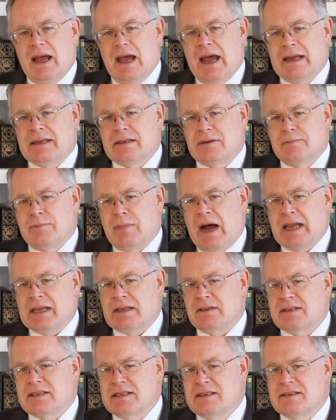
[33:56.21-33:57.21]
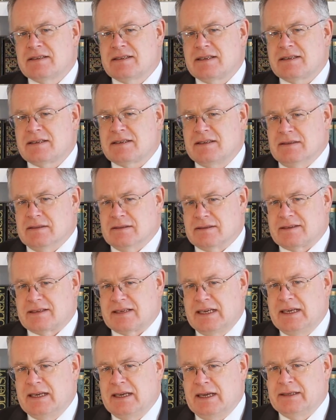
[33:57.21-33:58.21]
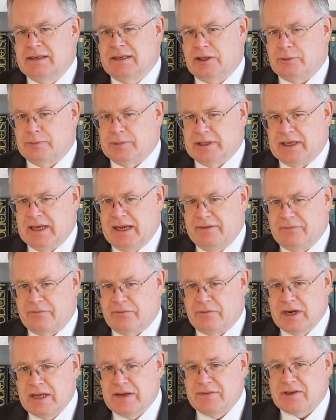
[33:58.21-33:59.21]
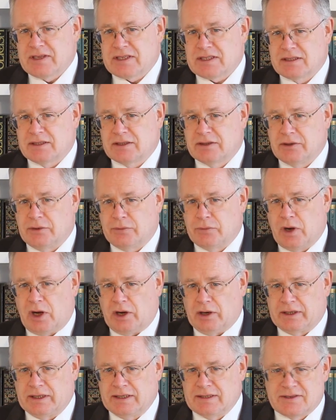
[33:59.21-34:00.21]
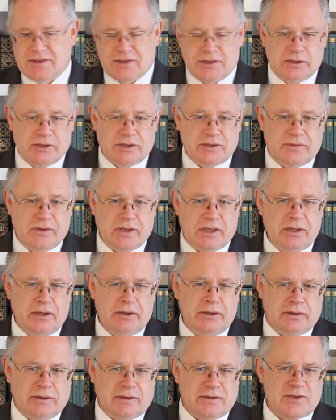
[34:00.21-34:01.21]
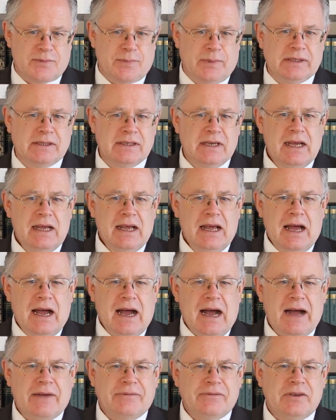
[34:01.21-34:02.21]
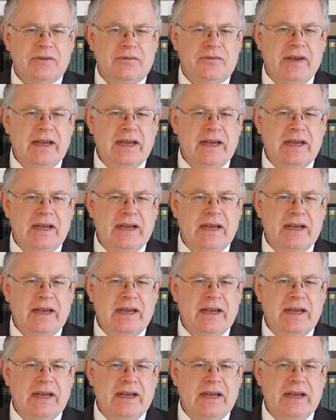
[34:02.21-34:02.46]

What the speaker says: At Michael's insistence, he and Albert have revisited the Rock in search of the girls, but after